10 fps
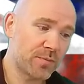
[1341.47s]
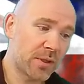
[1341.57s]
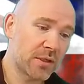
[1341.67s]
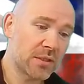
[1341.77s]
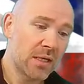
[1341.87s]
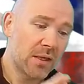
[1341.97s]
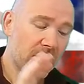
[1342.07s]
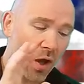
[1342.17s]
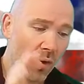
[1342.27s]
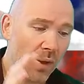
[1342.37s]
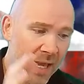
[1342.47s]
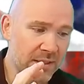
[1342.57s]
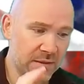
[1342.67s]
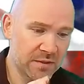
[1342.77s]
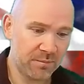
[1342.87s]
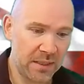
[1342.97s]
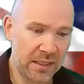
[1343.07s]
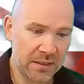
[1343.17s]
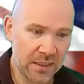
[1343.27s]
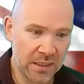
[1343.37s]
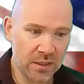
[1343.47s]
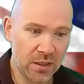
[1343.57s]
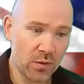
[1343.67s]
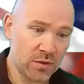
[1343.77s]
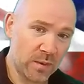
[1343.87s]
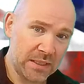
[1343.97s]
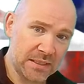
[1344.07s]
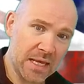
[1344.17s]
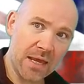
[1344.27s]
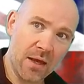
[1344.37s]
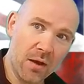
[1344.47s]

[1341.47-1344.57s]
because the whole essence of being in the EU is we say,